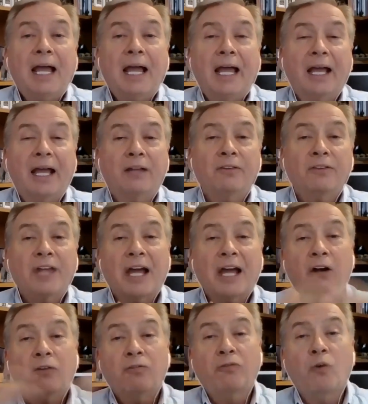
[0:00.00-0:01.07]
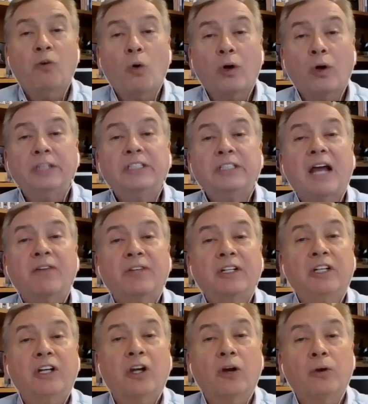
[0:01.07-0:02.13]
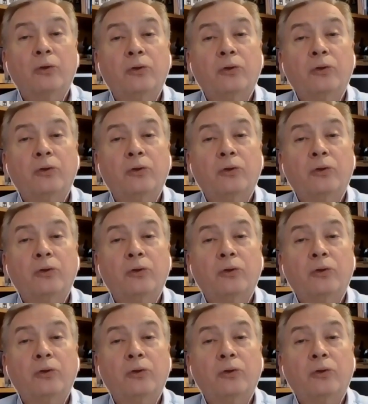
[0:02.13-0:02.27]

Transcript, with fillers: And that avoids having to go